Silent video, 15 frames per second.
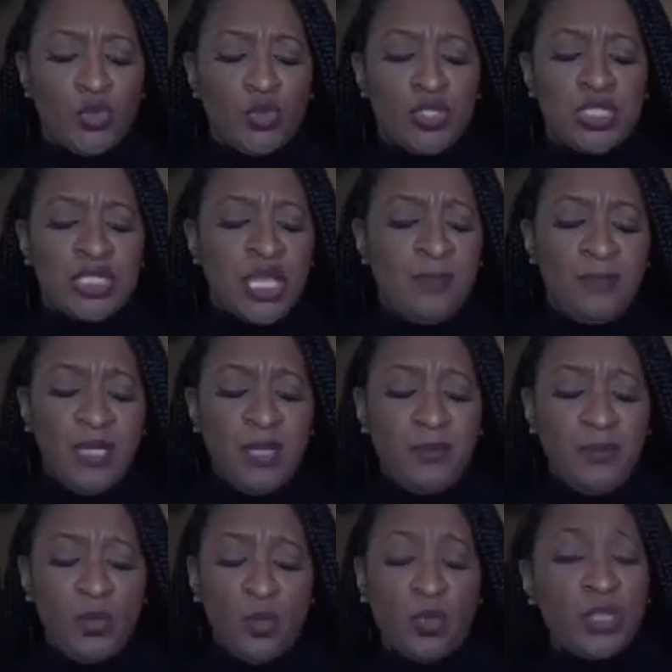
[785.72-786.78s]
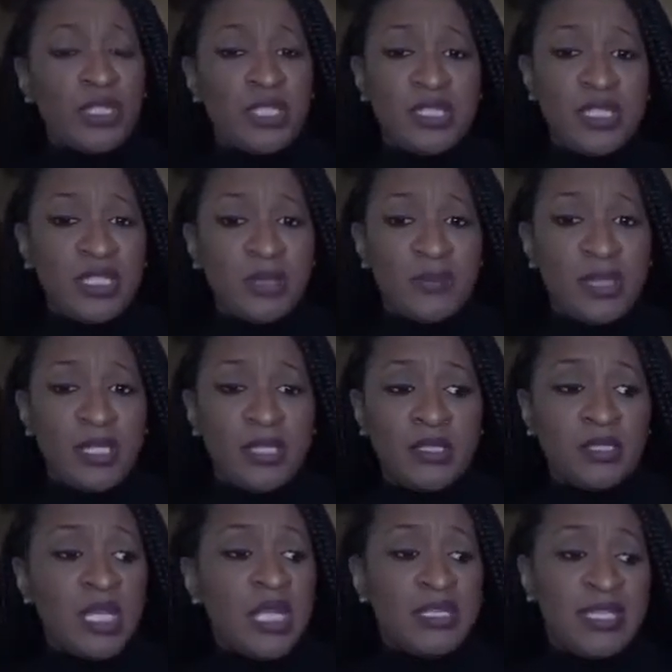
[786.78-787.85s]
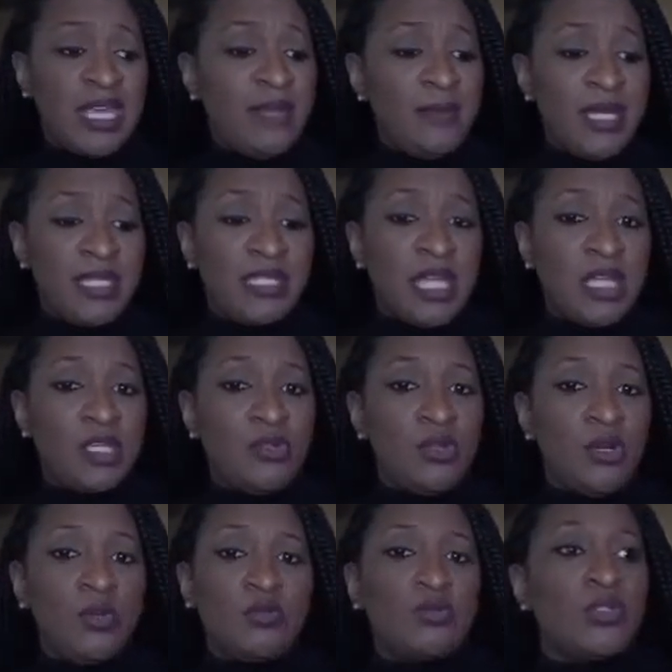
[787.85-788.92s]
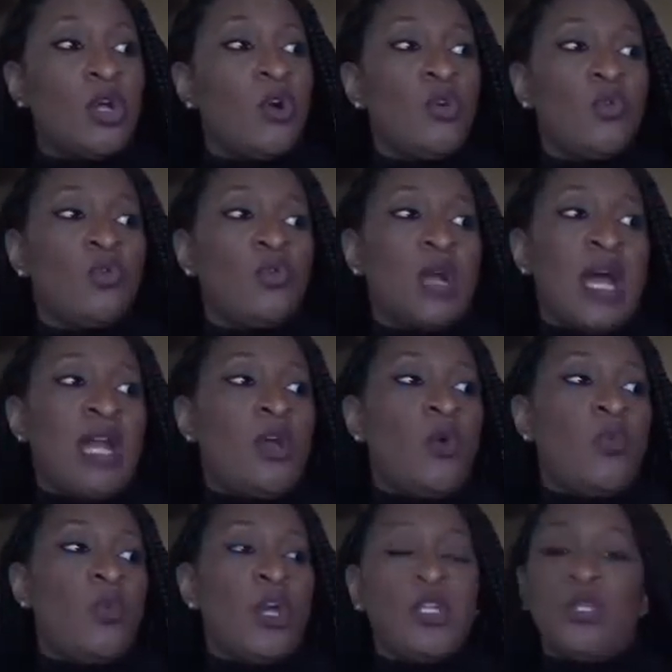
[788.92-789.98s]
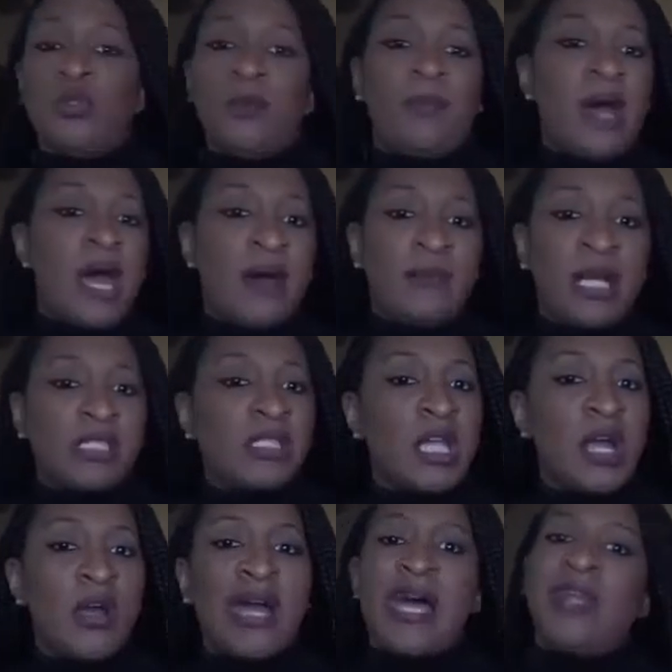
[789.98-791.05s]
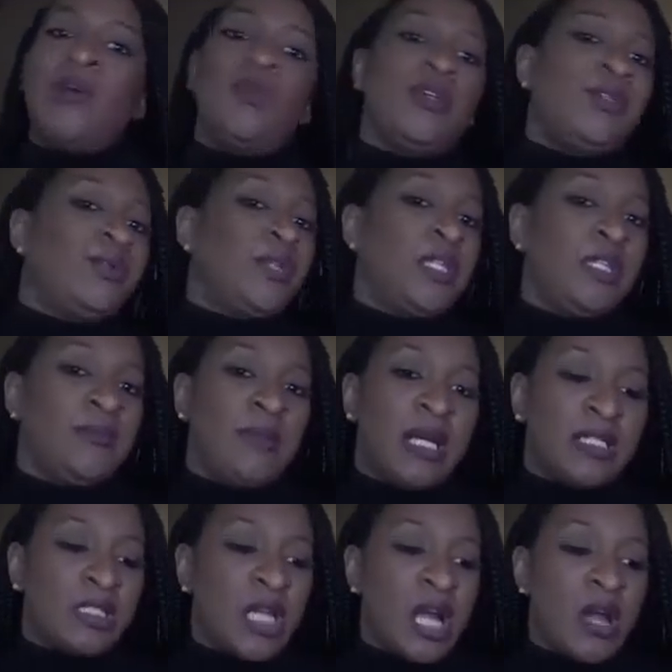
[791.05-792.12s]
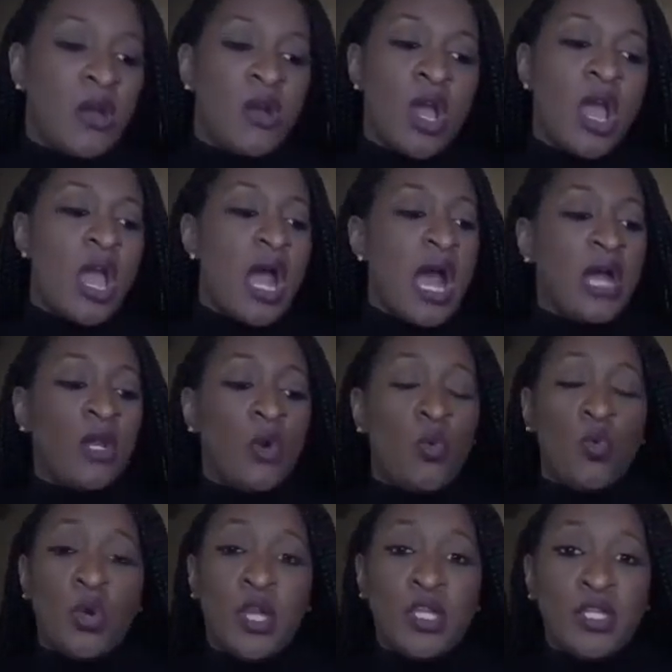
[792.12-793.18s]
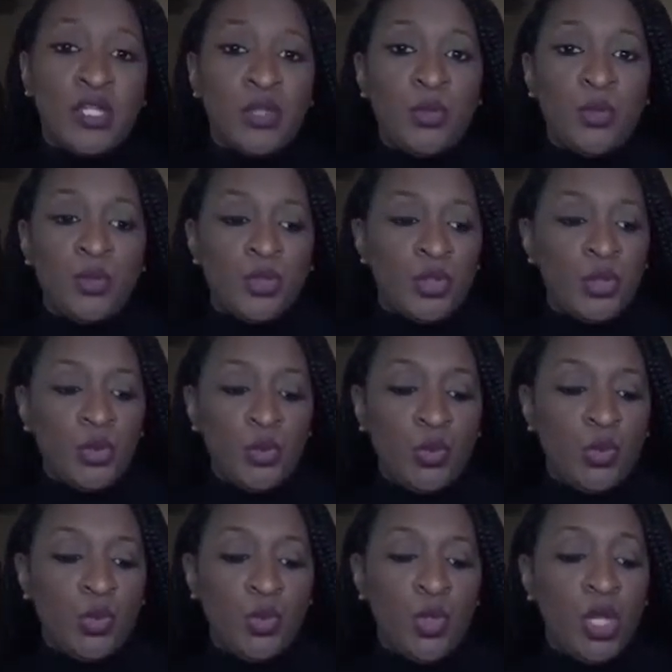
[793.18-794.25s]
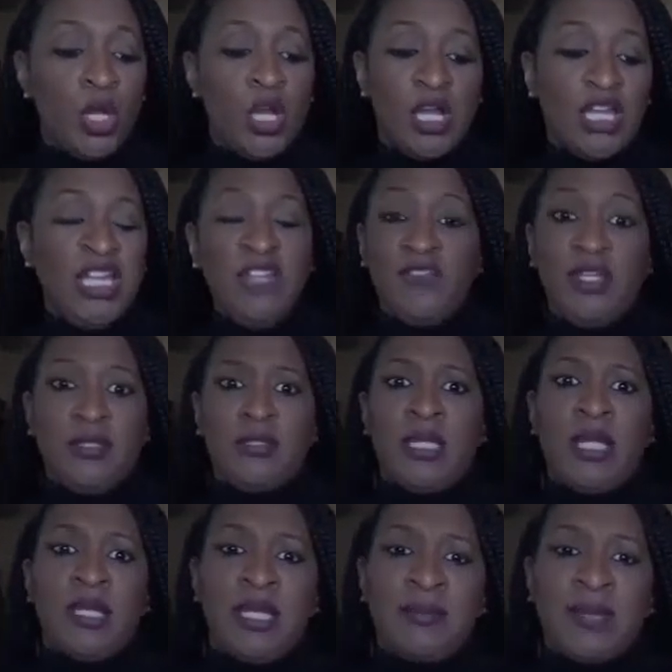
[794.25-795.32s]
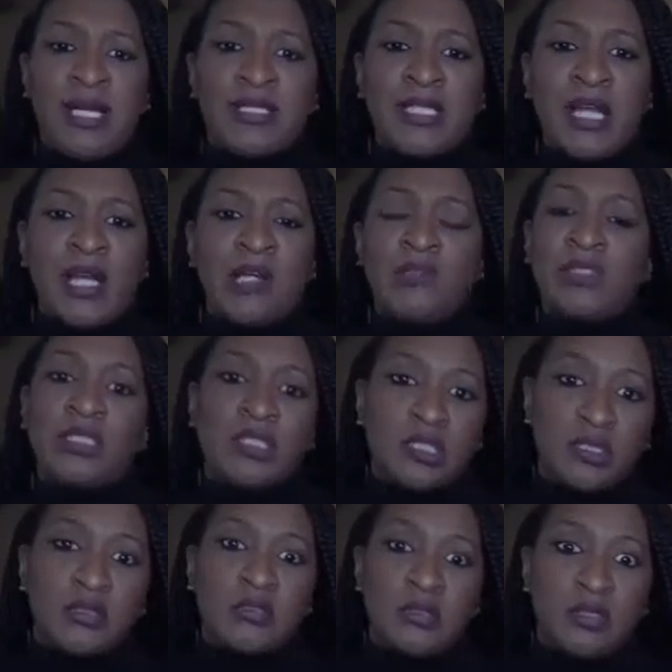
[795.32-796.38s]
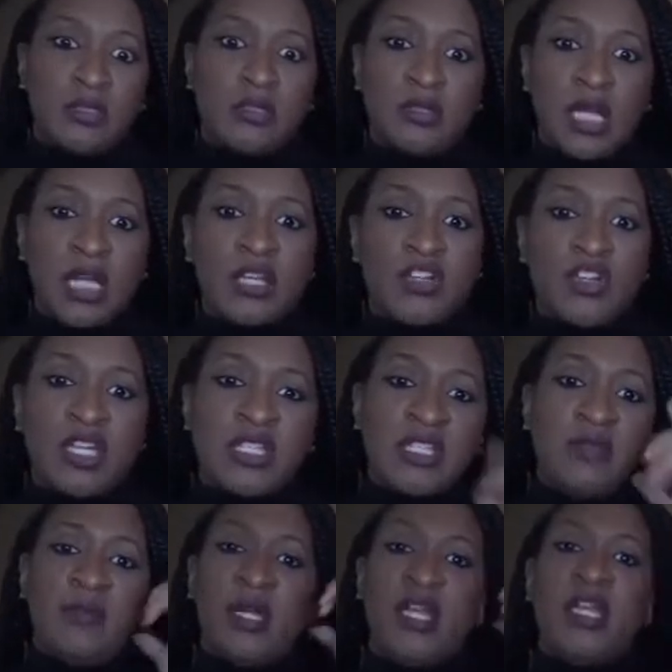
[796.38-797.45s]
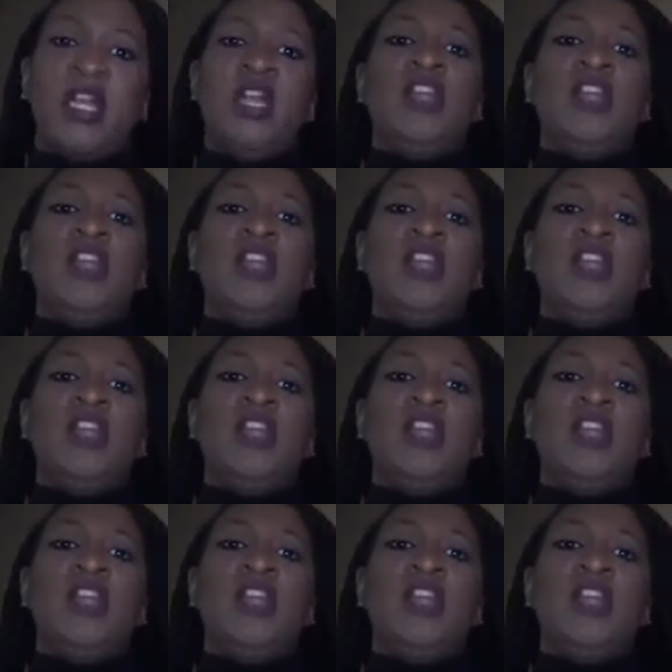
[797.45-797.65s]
some people with the discipline, they may say, I don't want you to pop my child. I don't want you to hit my child. I don't want you to even yell at my child, which is, kind of crazy. But